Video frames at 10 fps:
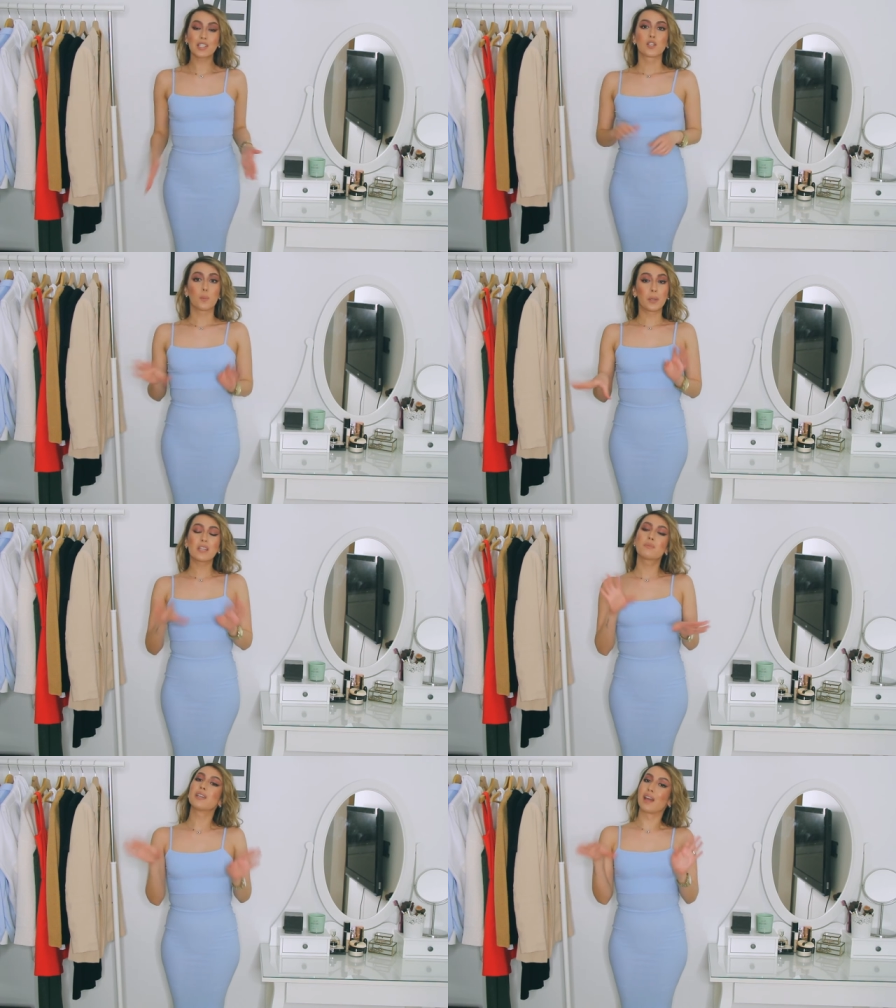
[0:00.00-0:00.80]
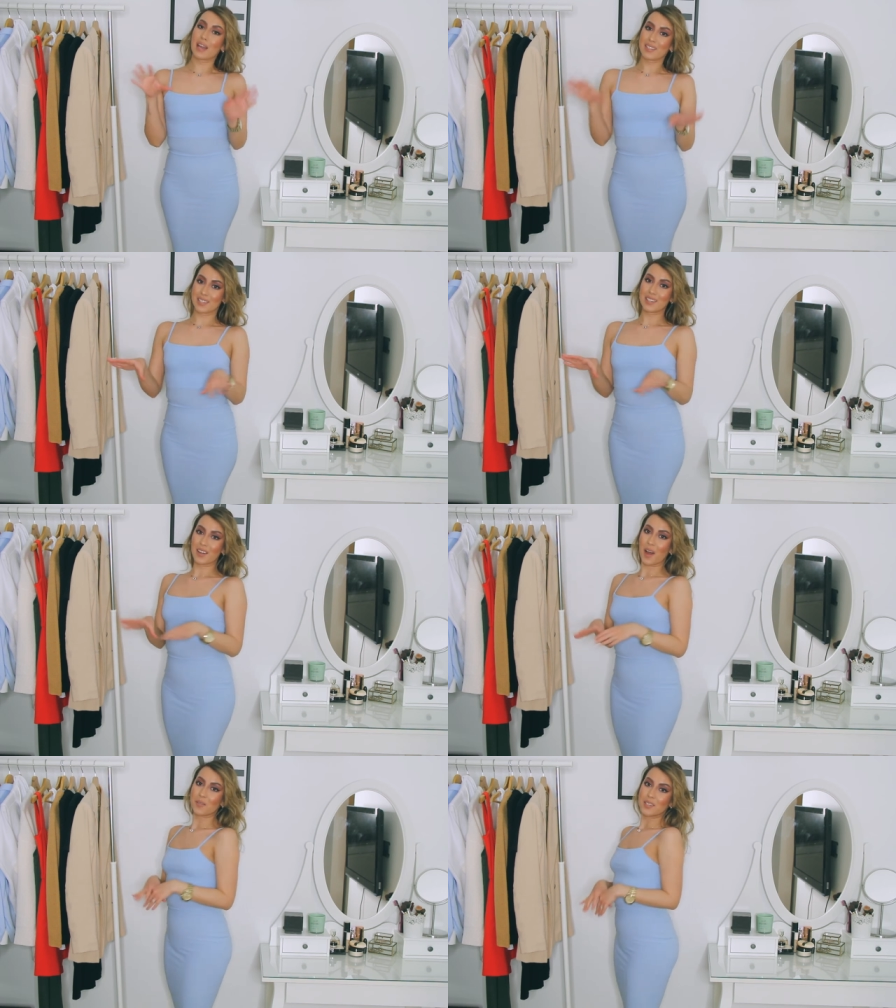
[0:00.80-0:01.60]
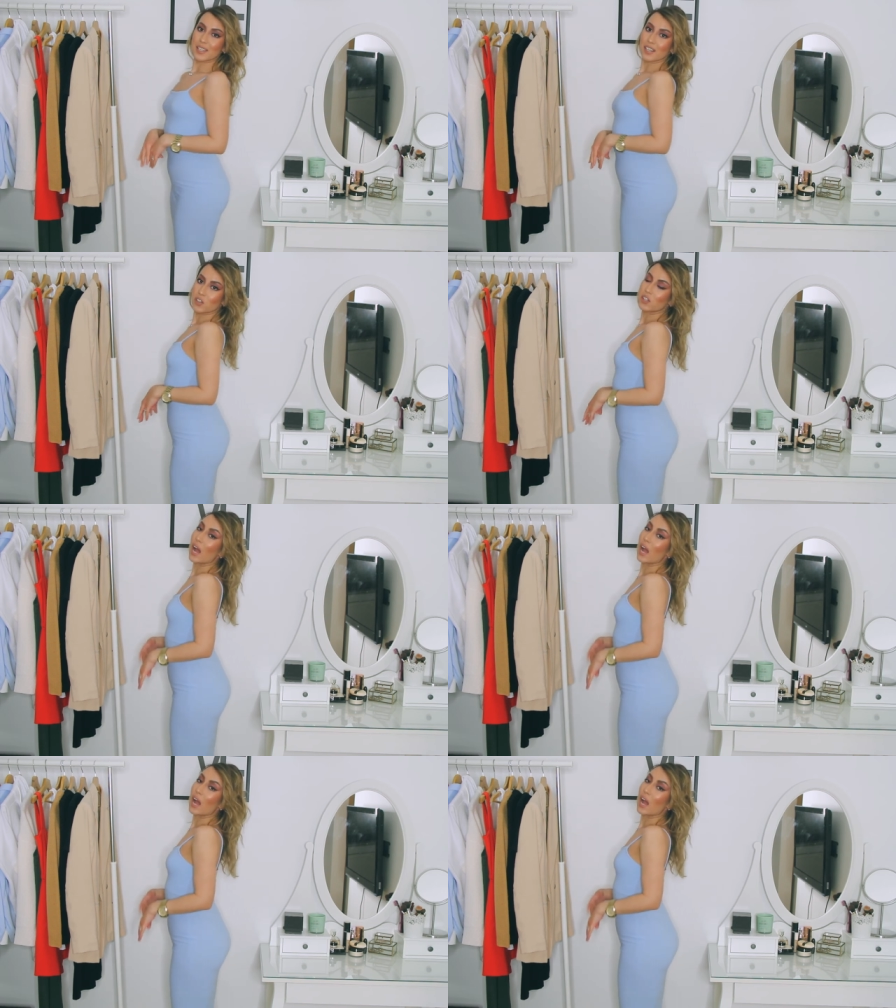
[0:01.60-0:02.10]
So please be nice in the comment section.